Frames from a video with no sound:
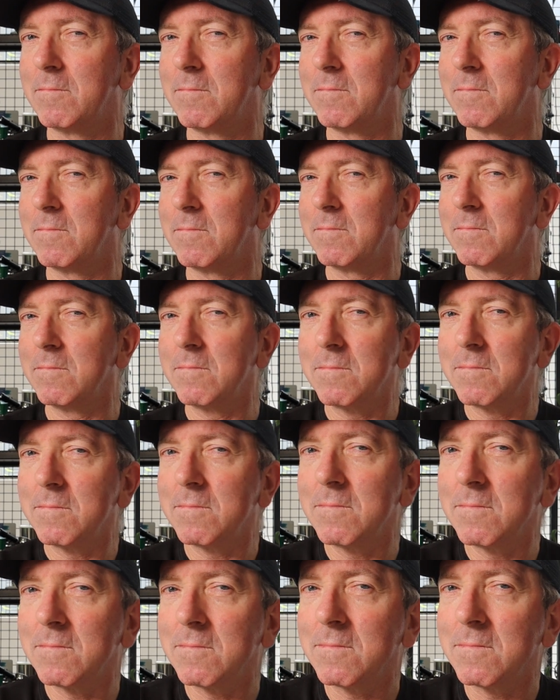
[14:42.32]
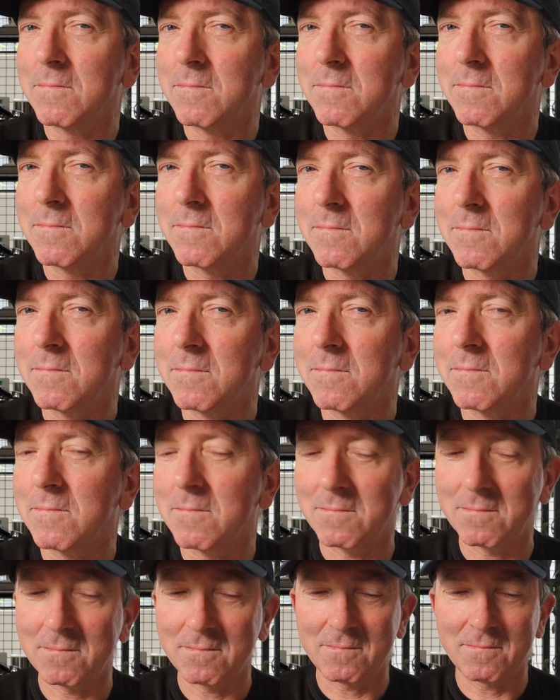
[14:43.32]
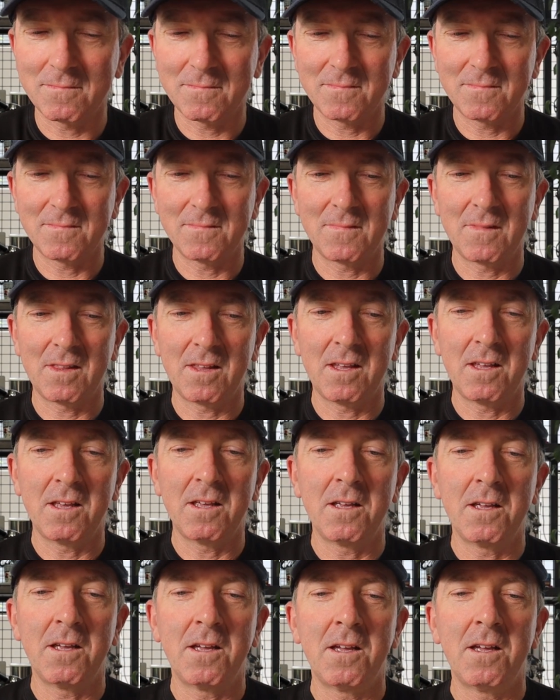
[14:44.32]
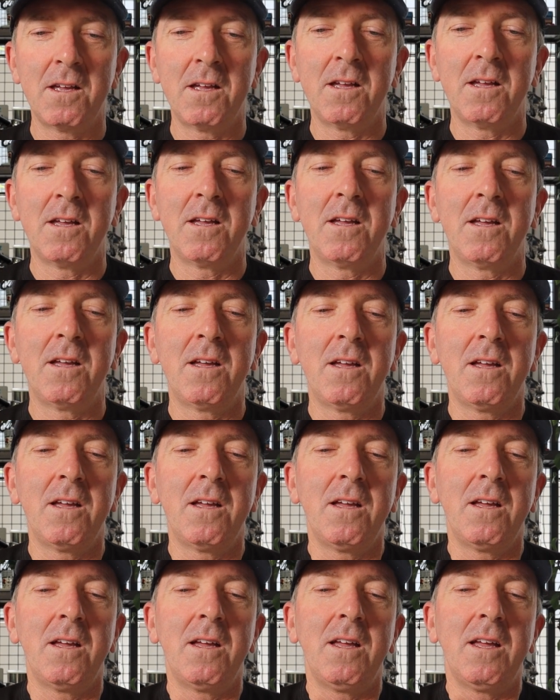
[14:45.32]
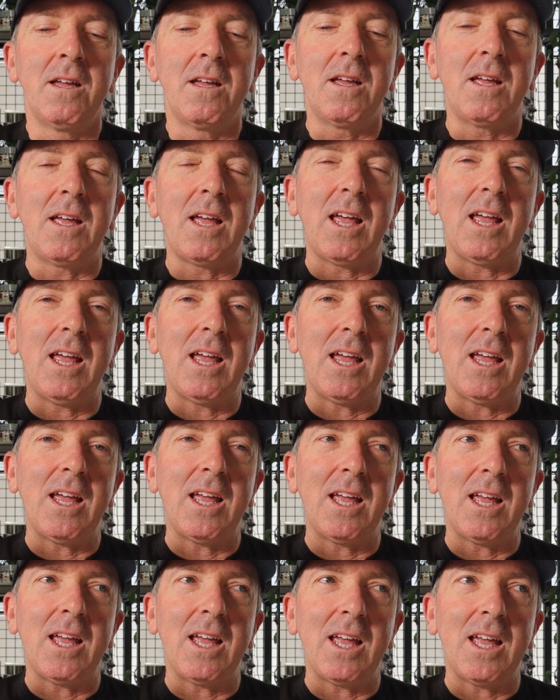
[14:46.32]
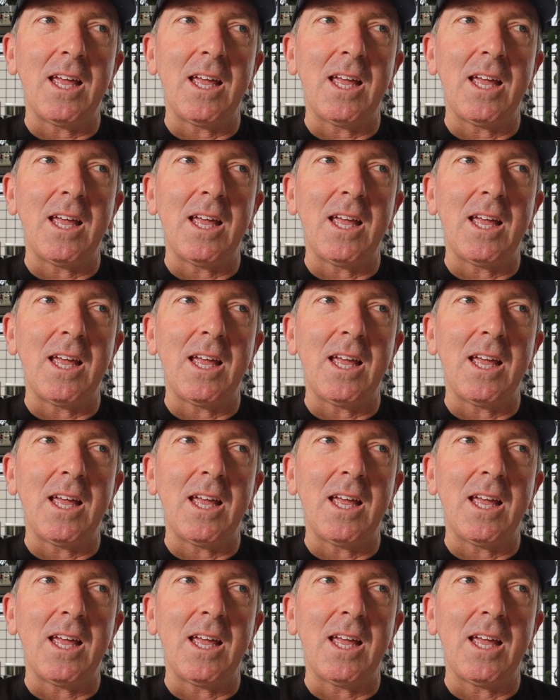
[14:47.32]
[no speech]